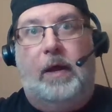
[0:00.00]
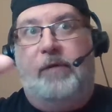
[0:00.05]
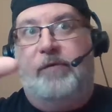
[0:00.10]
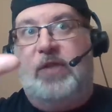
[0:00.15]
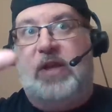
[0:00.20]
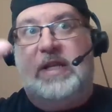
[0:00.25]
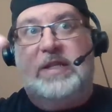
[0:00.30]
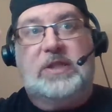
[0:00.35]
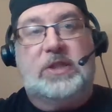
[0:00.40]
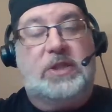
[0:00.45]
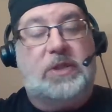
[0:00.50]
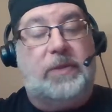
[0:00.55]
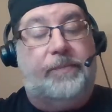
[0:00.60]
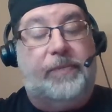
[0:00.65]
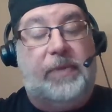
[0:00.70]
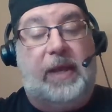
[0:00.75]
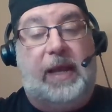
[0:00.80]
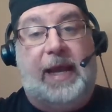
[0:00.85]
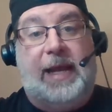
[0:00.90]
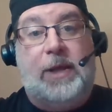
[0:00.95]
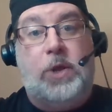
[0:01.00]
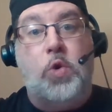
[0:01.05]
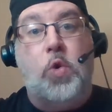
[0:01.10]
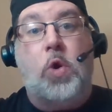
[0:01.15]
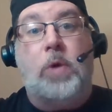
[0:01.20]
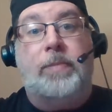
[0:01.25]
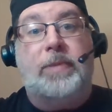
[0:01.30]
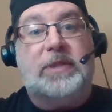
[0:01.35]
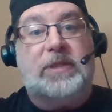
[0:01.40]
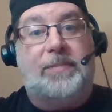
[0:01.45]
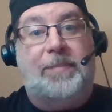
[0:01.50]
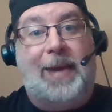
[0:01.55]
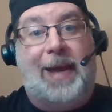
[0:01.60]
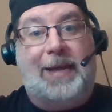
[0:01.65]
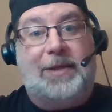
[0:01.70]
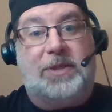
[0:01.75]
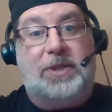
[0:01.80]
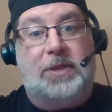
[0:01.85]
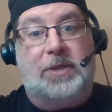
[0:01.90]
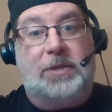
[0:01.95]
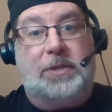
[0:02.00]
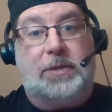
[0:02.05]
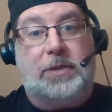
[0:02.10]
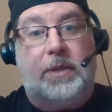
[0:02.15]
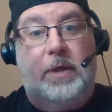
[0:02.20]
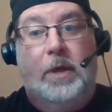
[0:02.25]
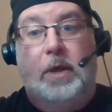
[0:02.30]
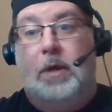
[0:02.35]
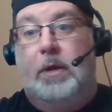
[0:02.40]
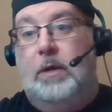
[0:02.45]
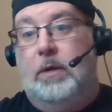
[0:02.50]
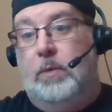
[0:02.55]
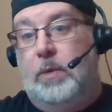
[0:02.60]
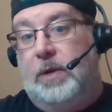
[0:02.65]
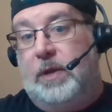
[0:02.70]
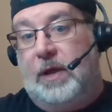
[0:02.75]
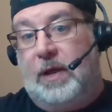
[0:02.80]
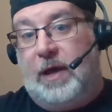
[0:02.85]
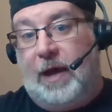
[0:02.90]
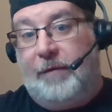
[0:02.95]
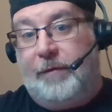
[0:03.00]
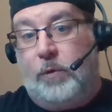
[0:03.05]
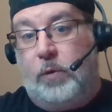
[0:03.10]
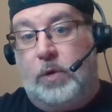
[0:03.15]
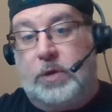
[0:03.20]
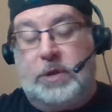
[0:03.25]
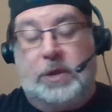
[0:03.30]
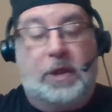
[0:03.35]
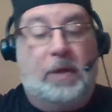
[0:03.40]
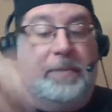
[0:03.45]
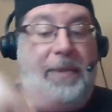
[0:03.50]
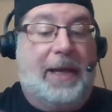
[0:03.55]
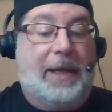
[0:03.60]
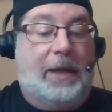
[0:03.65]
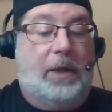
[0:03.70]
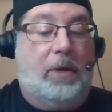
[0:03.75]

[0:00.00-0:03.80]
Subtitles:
of these enormous mansions with a golf course in their